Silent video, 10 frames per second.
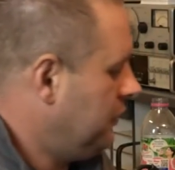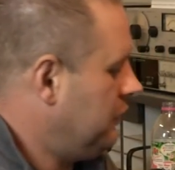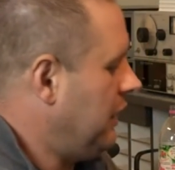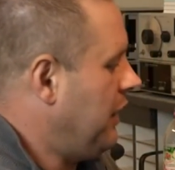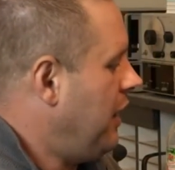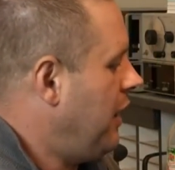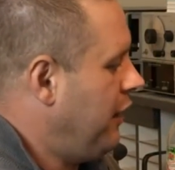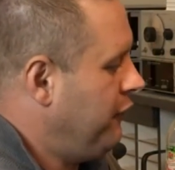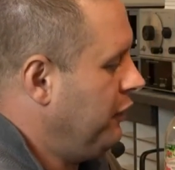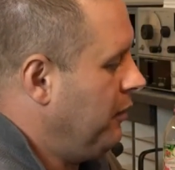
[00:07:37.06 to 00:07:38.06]
an
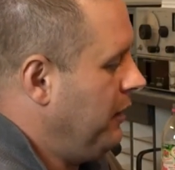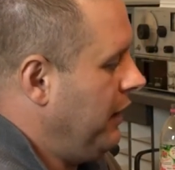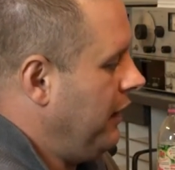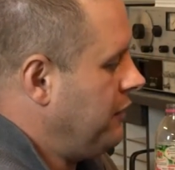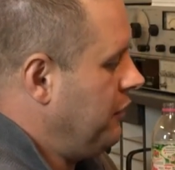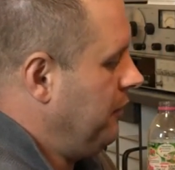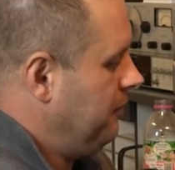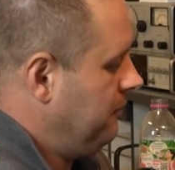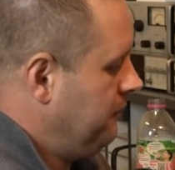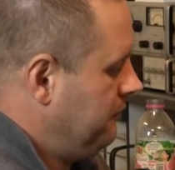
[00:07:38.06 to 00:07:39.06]
iPhone application.
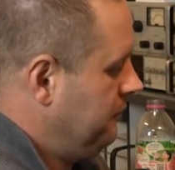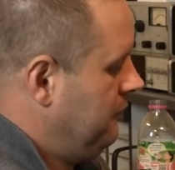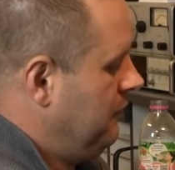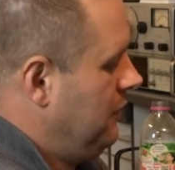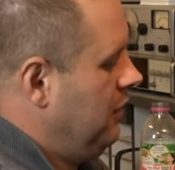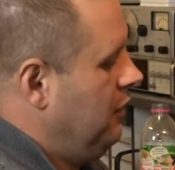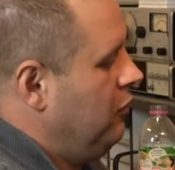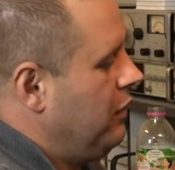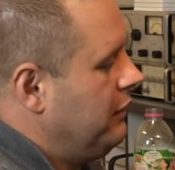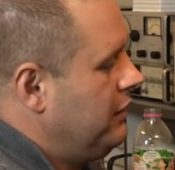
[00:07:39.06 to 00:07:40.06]

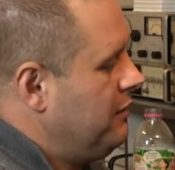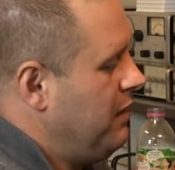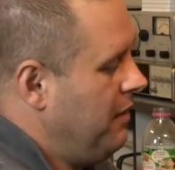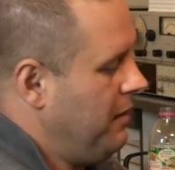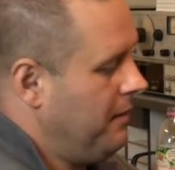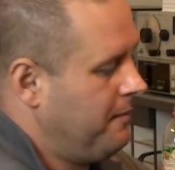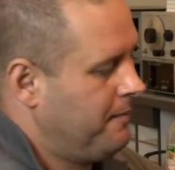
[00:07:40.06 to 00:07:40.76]
Look at this baby.